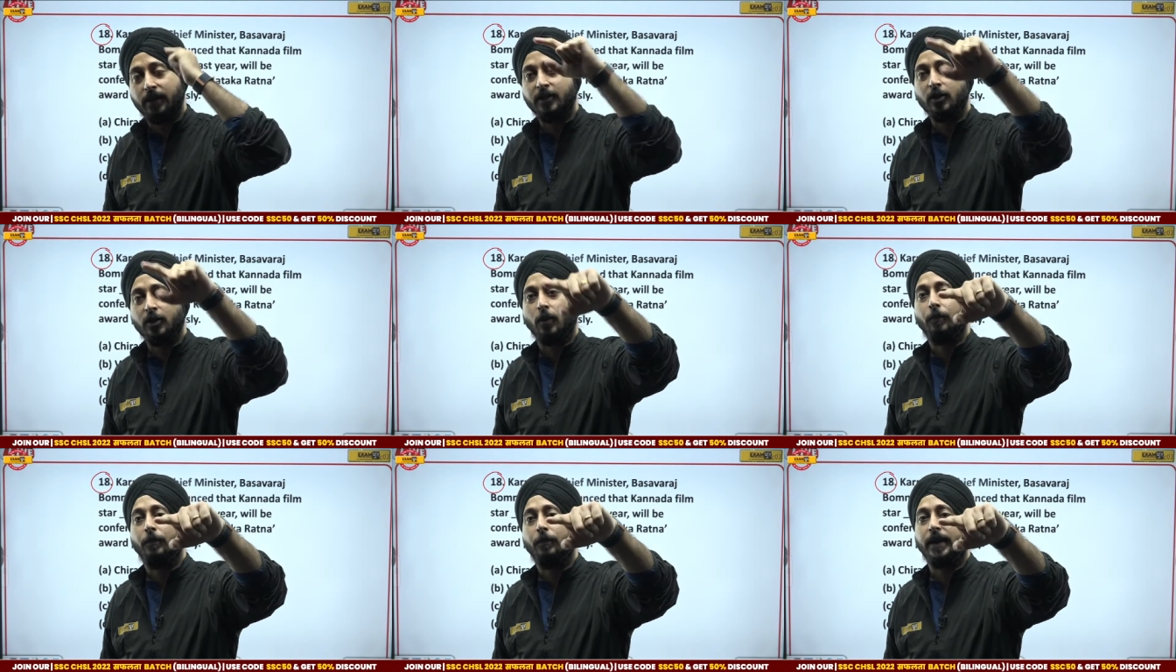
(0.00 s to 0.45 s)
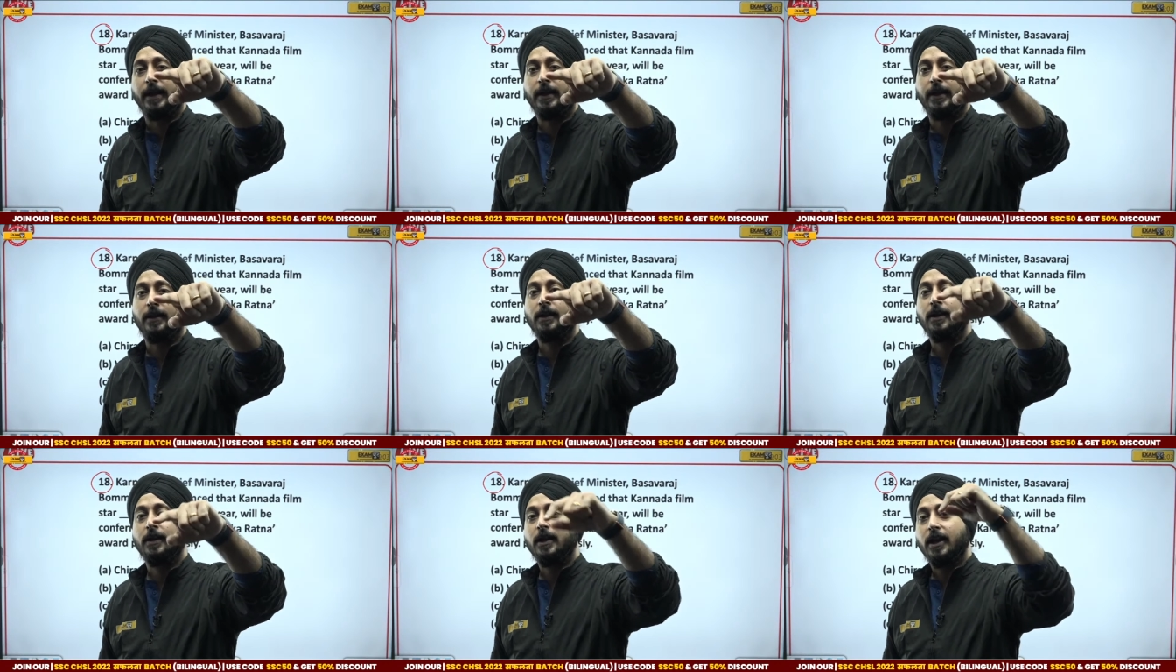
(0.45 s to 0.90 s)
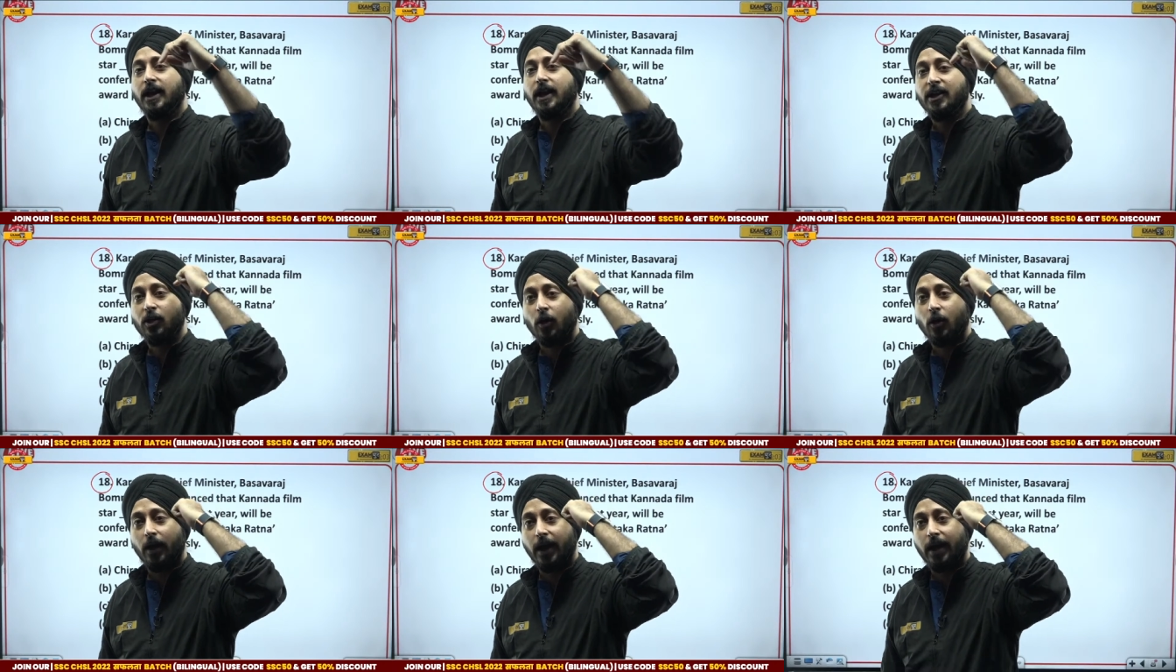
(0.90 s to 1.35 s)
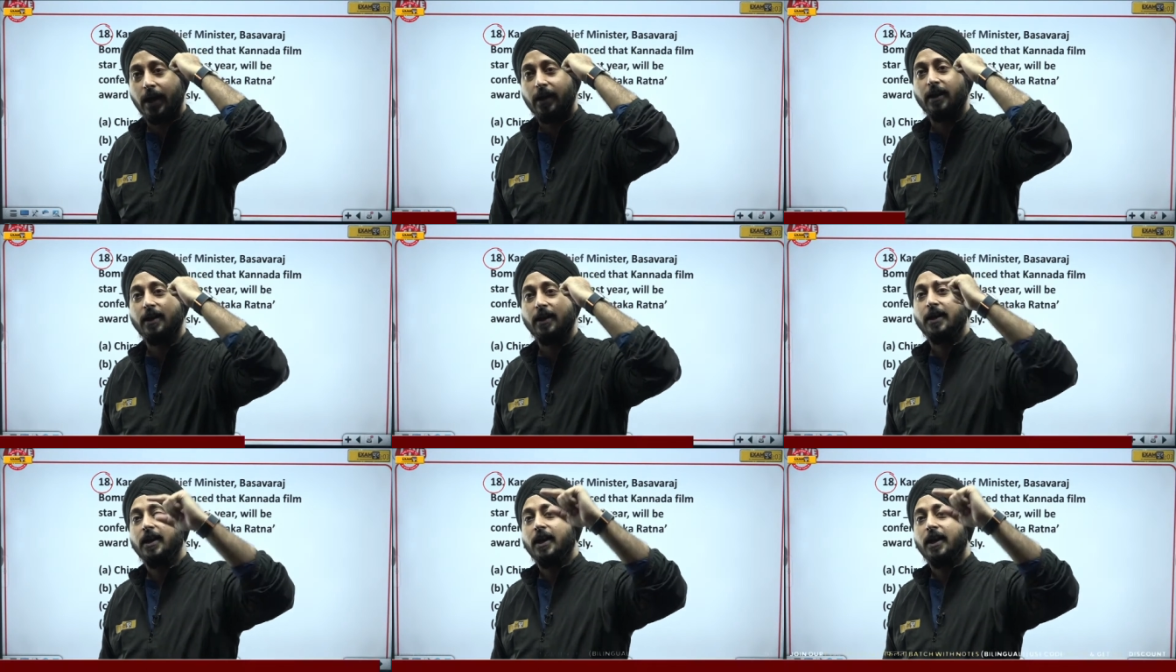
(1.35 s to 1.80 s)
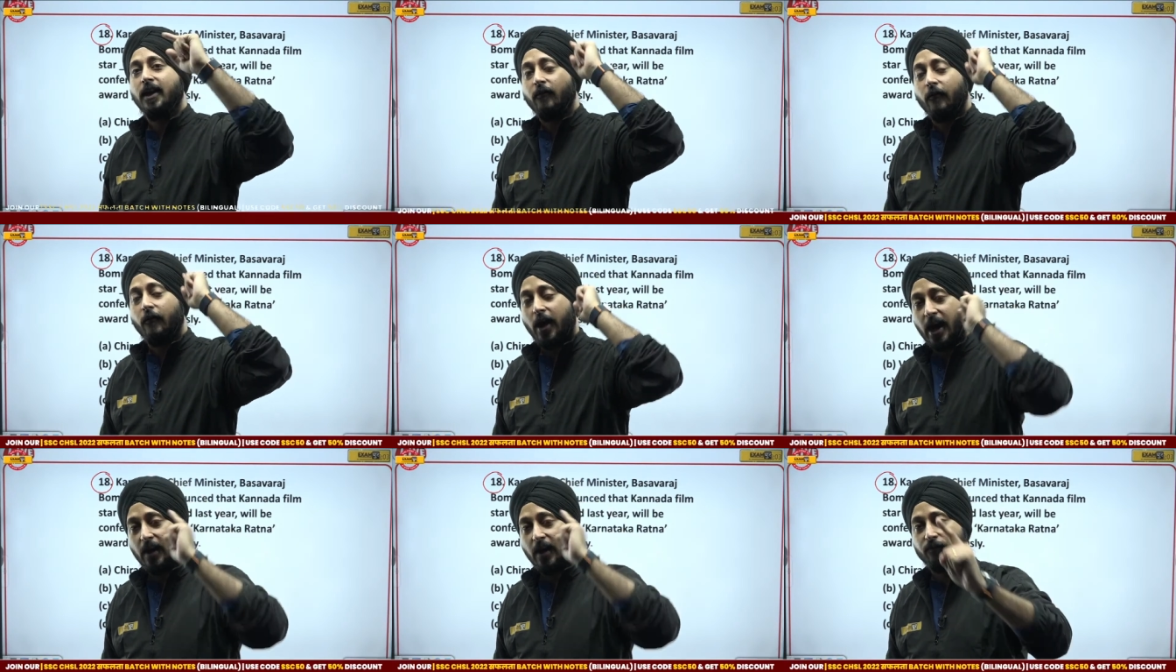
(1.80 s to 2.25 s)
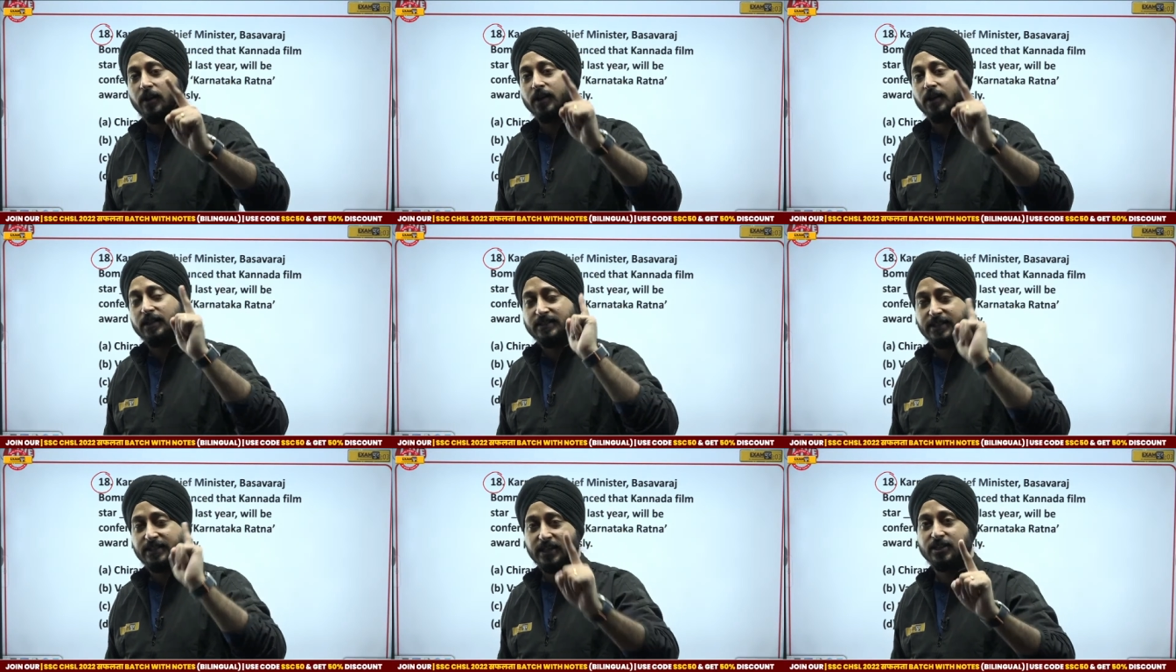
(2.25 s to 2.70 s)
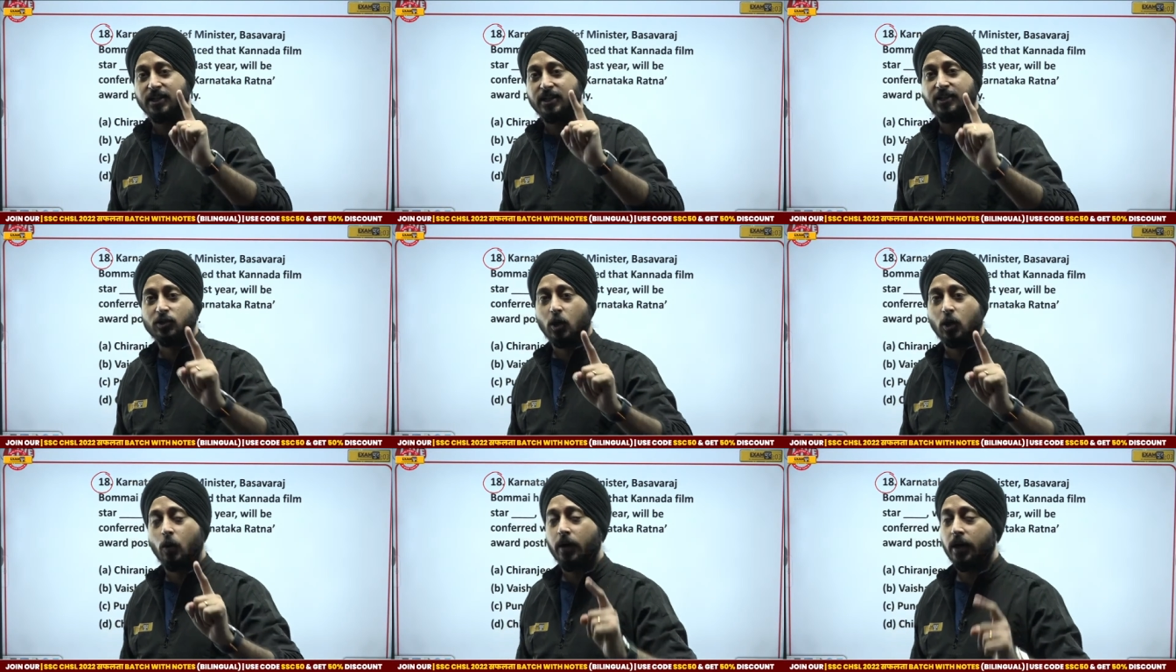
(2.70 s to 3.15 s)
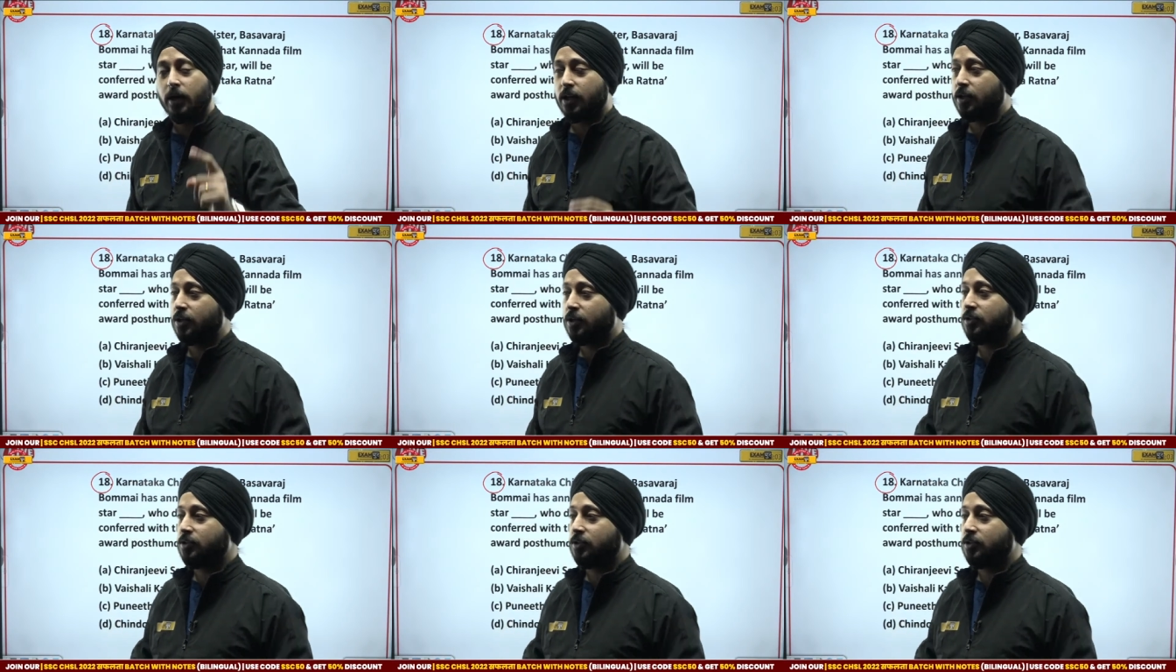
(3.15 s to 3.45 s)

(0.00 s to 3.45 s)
in your brain, in your head. After the session is over,